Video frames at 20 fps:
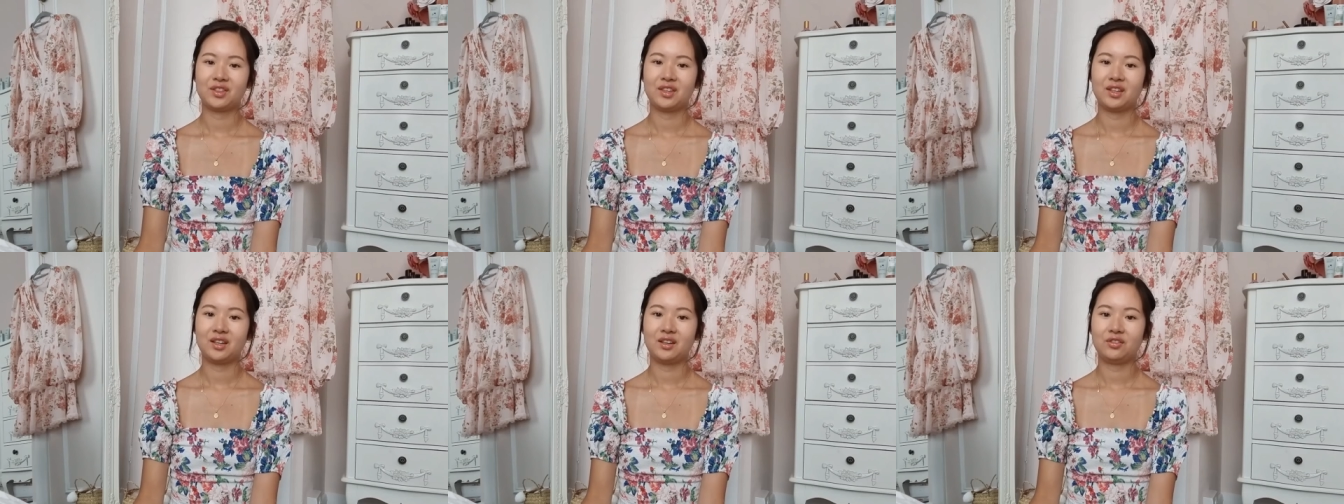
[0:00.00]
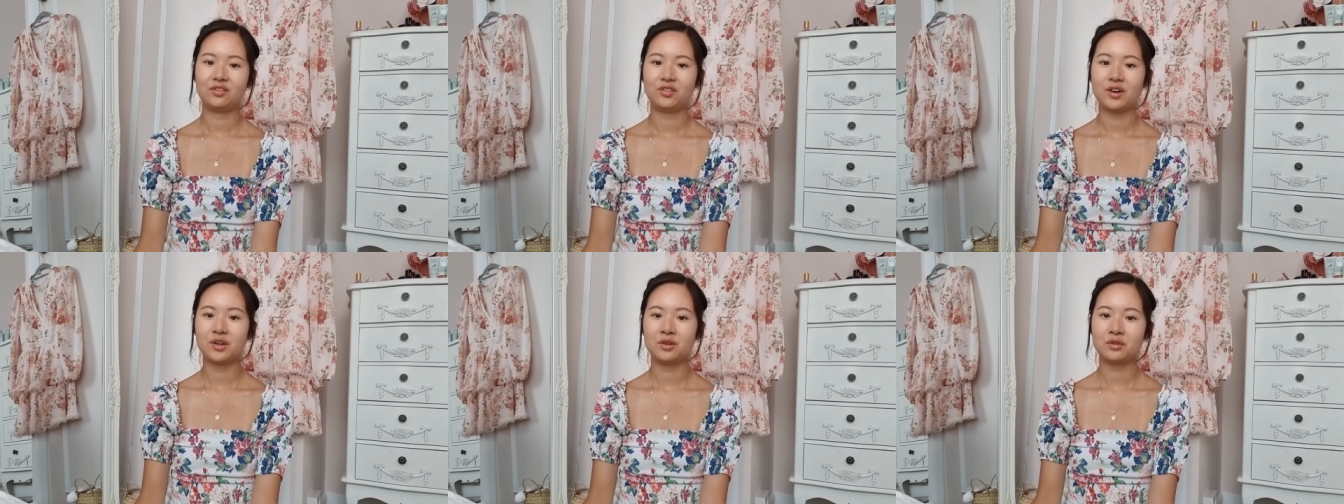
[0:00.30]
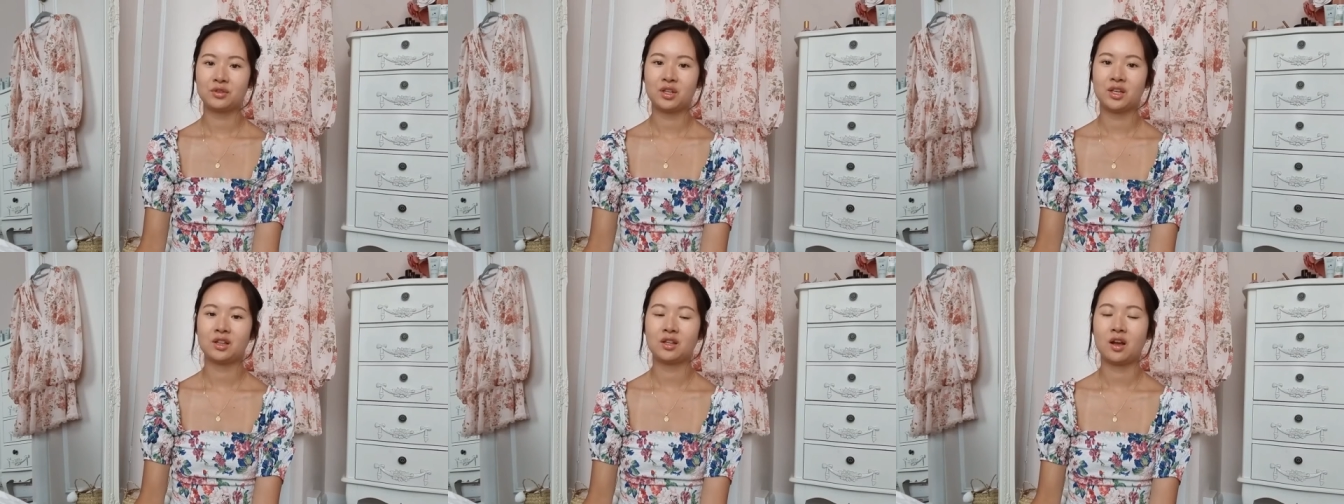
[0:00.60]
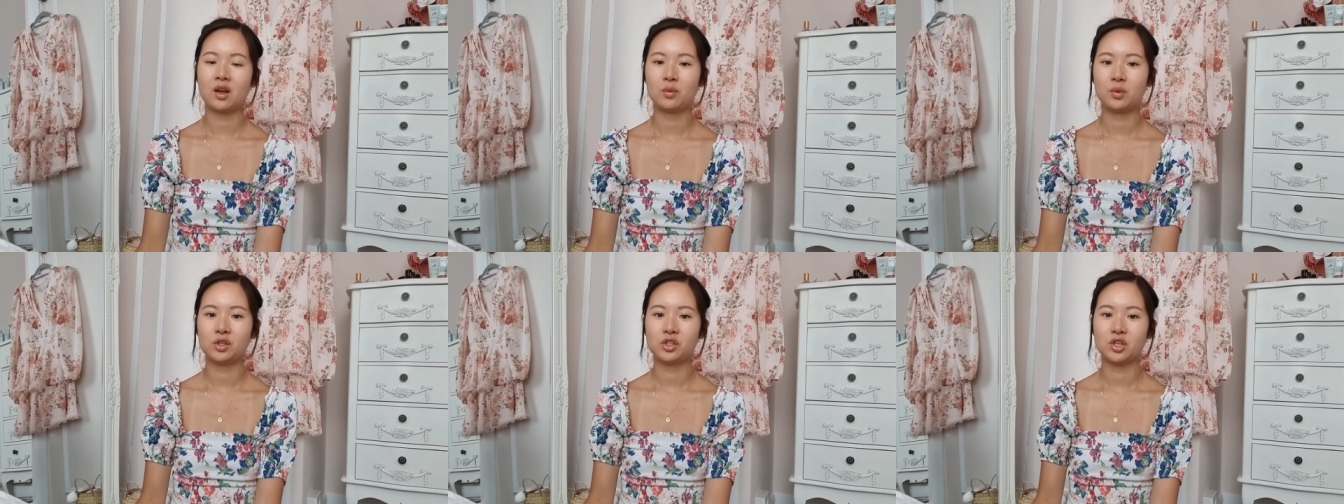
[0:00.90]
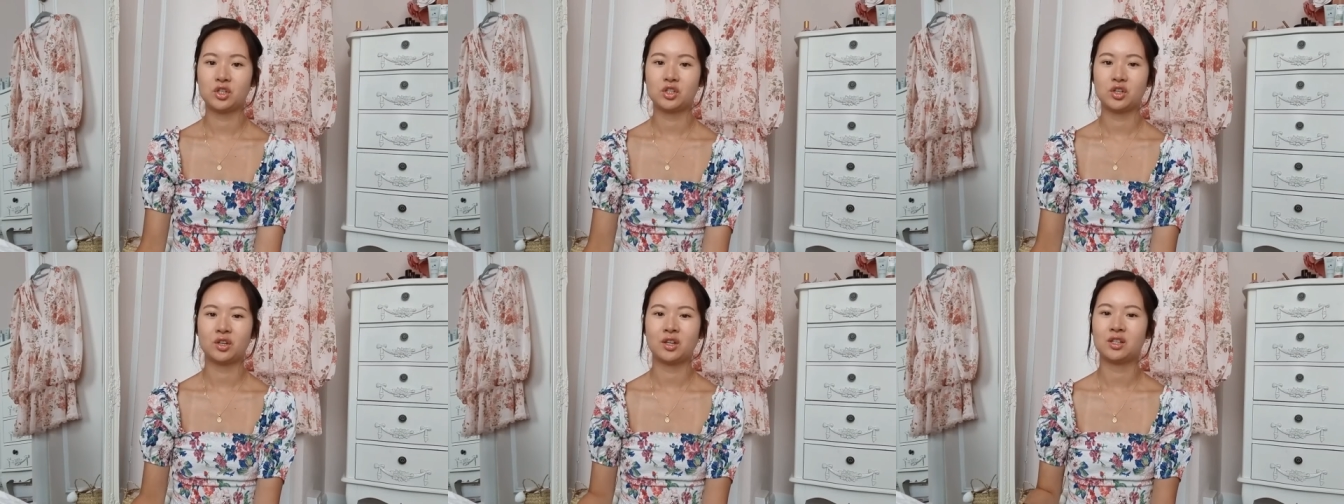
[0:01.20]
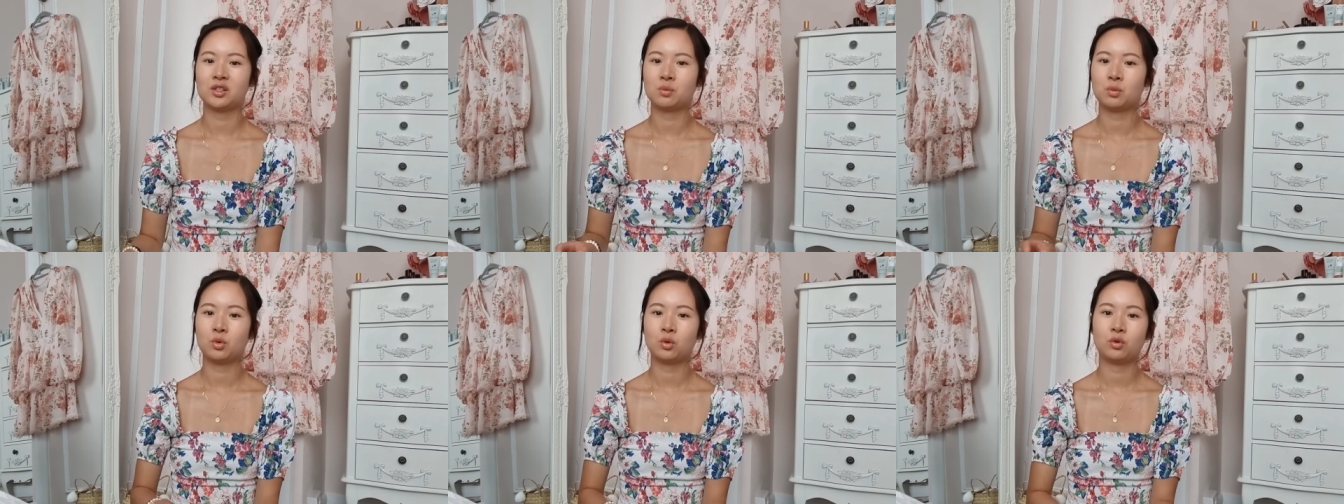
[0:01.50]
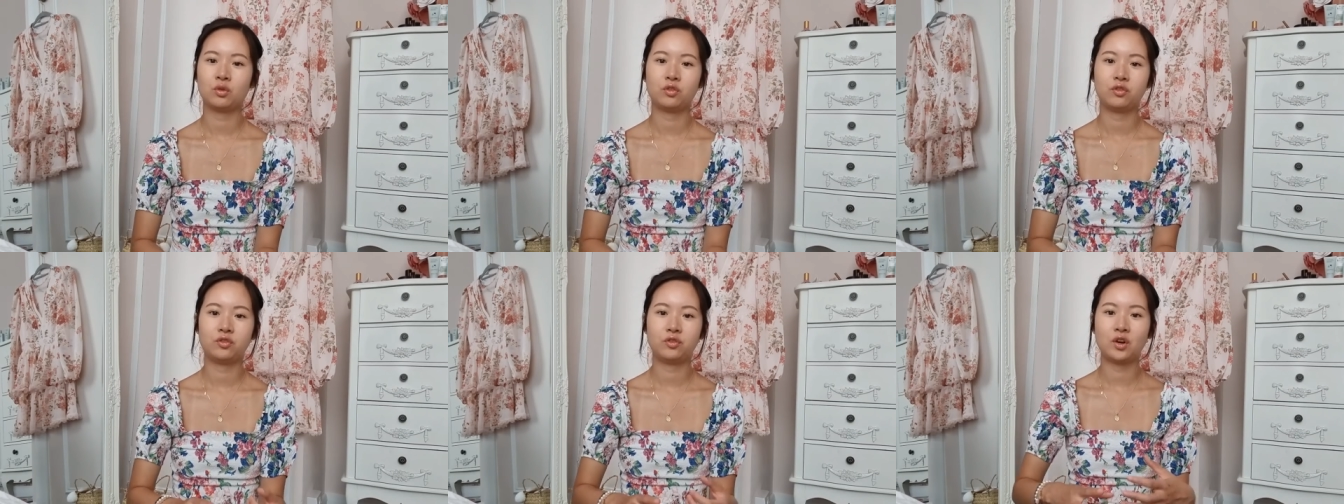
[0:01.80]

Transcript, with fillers: the final thing that I wish I took is more